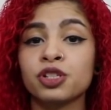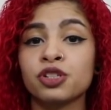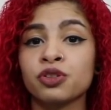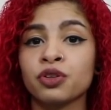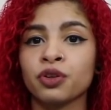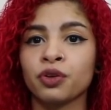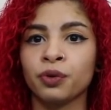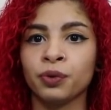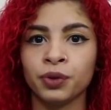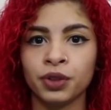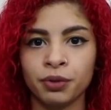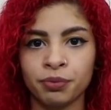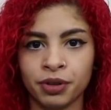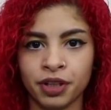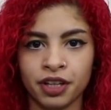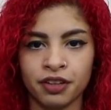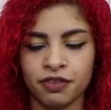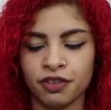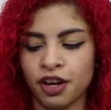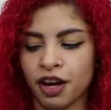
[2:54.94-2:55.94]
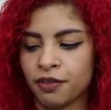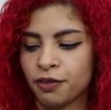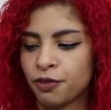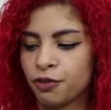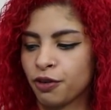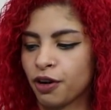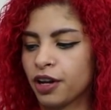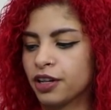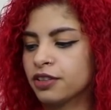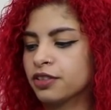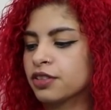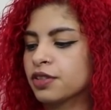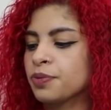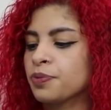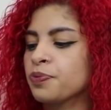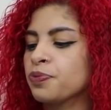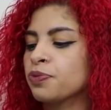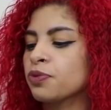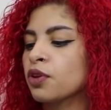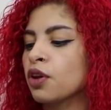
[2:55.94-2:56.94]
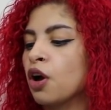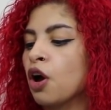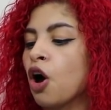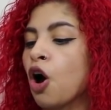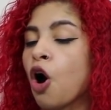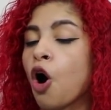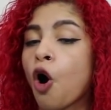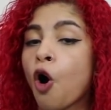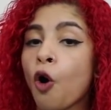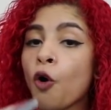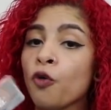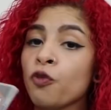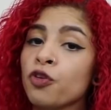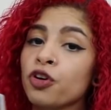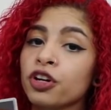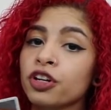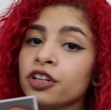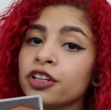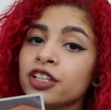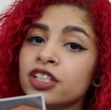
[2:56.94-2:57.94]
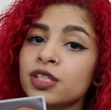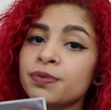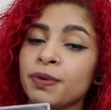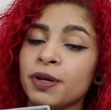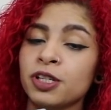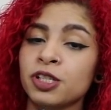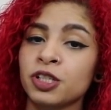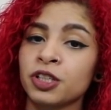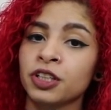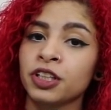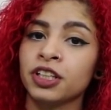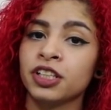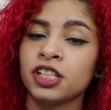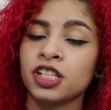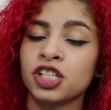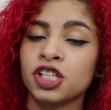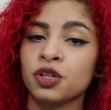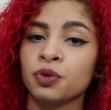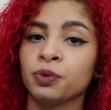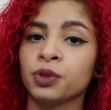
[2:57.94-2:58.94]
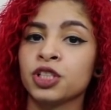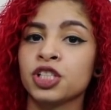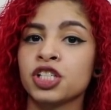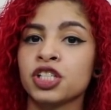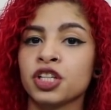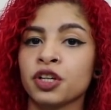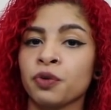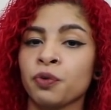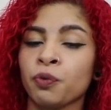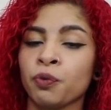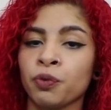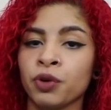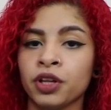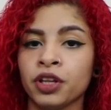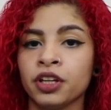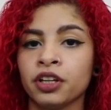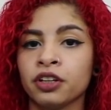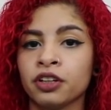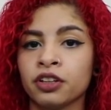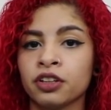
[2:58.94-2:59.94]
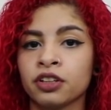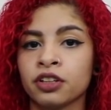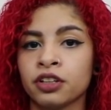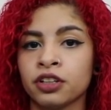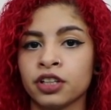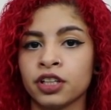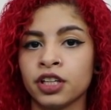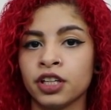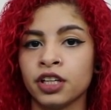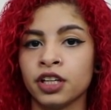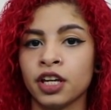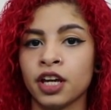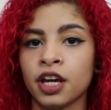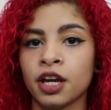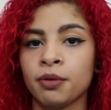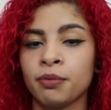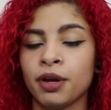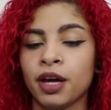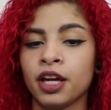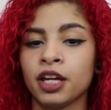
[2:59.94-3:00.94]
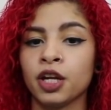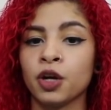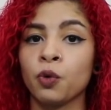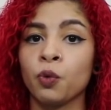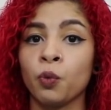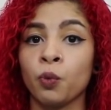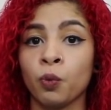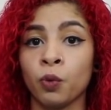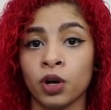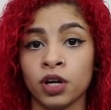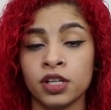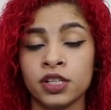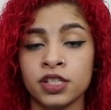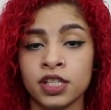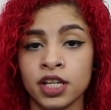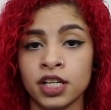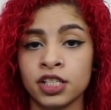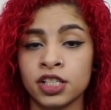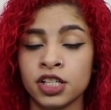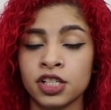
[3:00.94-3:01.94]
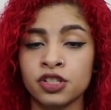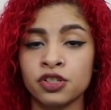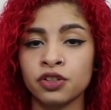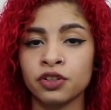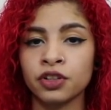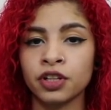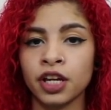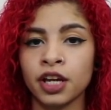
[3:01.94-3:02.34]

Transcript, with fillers: which you can only play if you have a friend. Overcooked Special Edition, which is a really good cooking game, and it was a digital